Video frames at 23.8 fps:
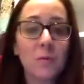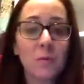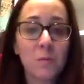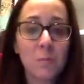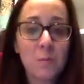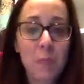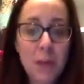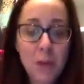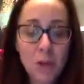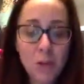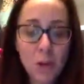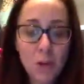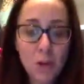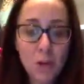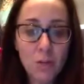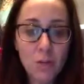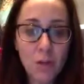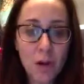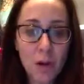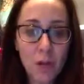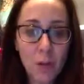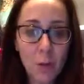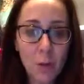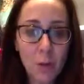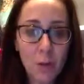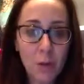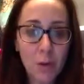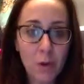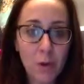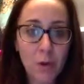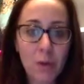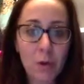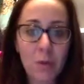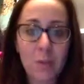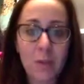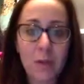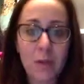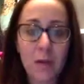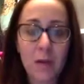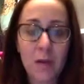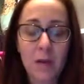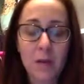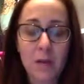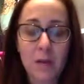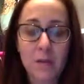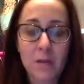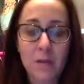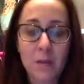make sure you're following Perth
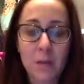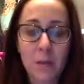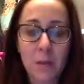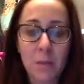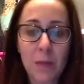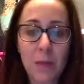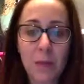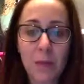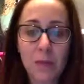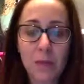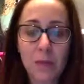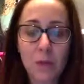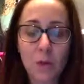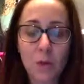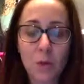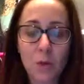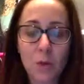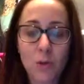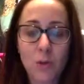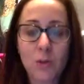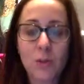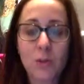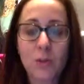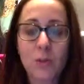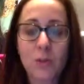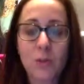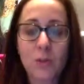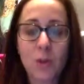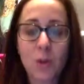because their blankets are gorgeous.